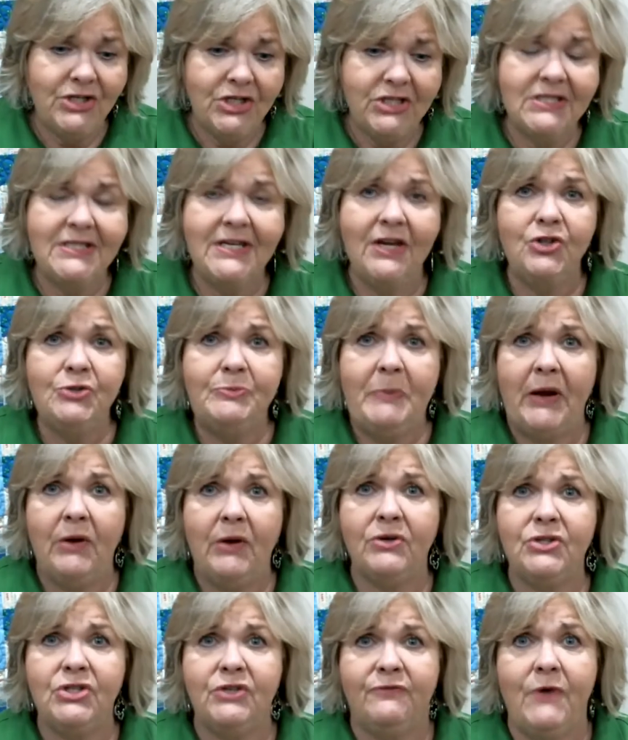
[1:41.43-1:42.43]
just tells
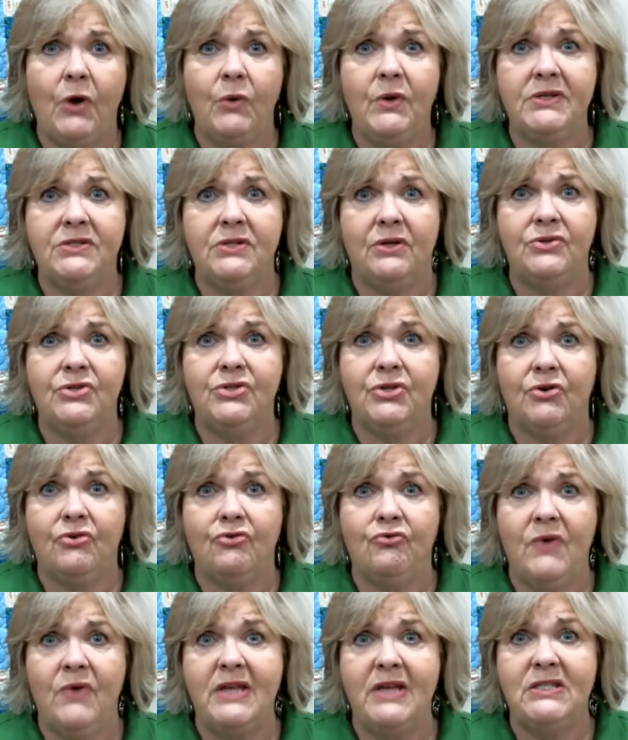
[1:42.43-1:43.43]
parents to focus on
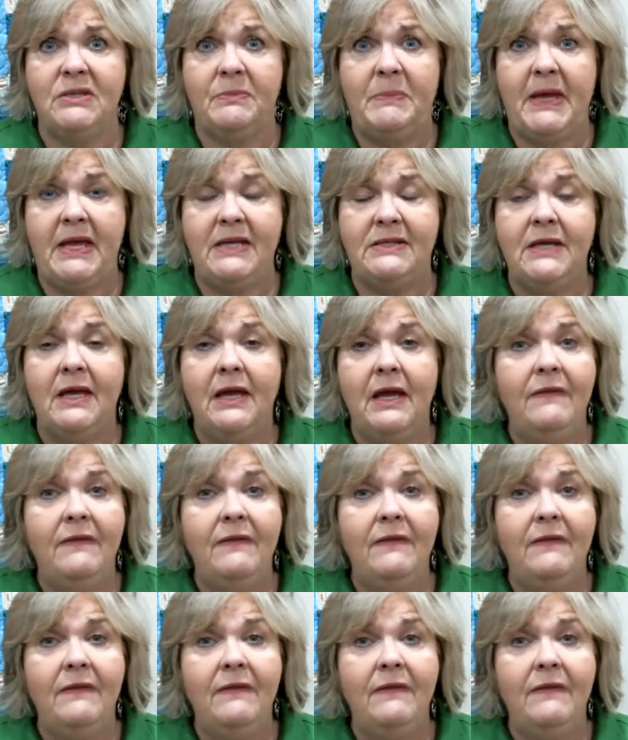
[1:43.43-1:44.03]
certain recipes